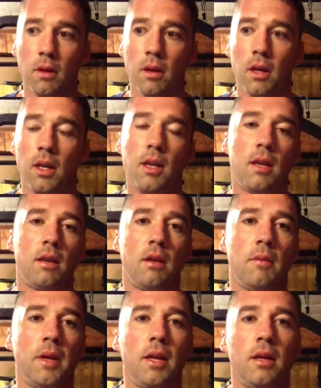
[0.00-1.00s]
it didn't do
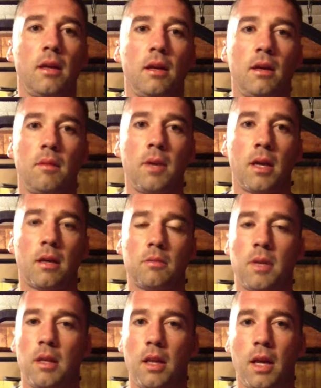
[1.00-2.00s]
me any good because
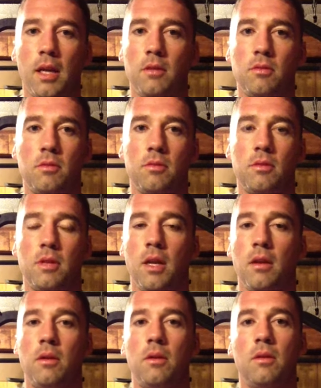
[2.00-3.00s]
my legs was
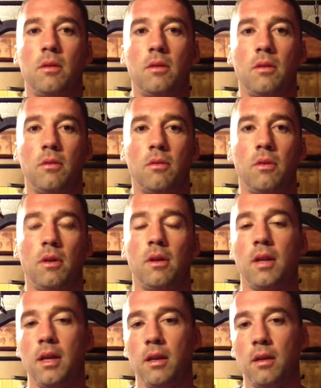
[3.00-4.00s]
still
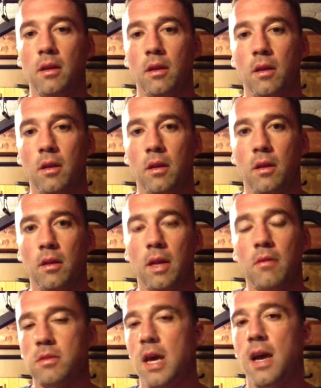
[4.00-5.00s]
really, they
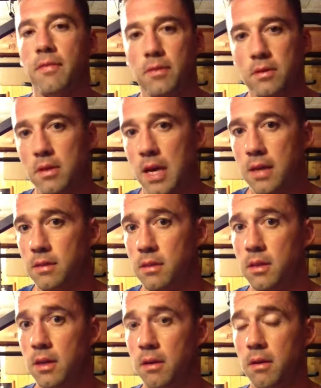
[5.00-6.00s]
was half the size
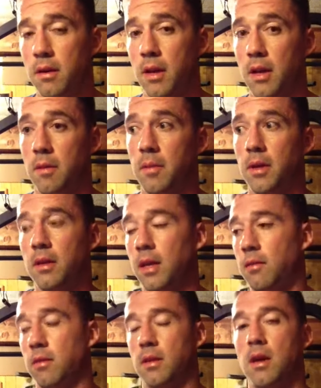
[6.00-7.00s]
that they are now. But
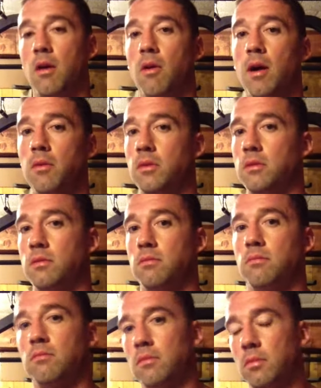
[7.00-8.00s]
even though I was
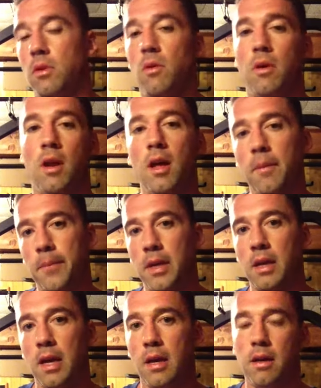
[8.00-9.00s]
going up and
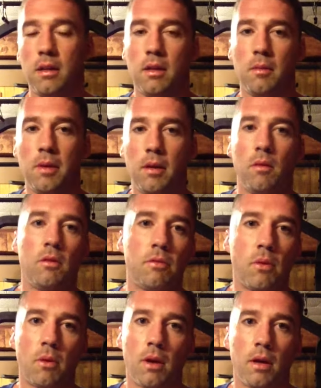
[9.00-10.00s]
down a little bit with
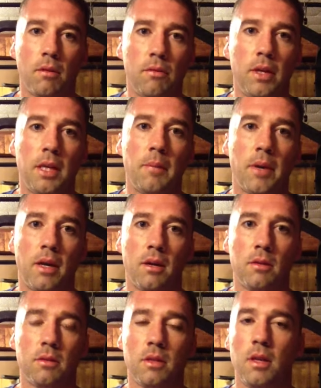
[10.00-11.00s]
450
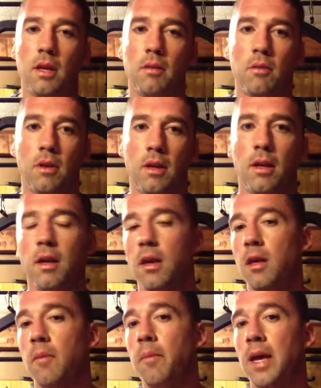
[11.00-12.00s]
pounds, it didn't really
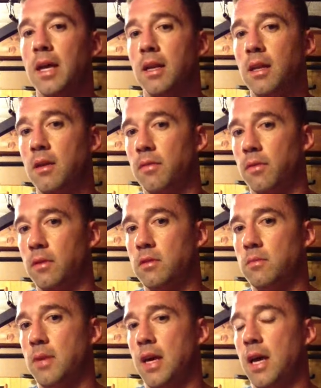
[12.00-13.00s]
make a difference.
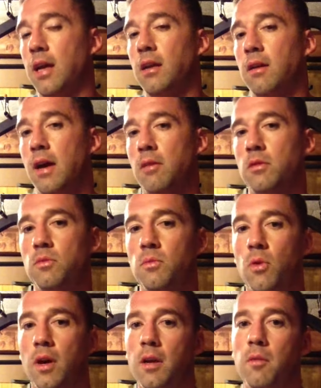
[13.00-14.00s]
You know, I was
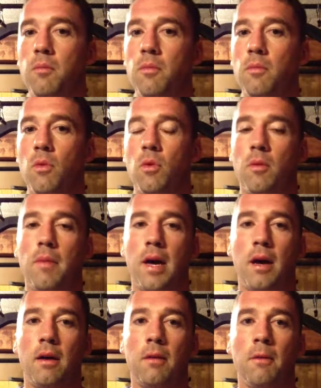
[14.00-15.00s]
worried more
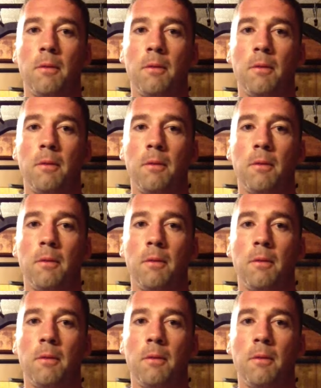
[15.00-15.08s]
about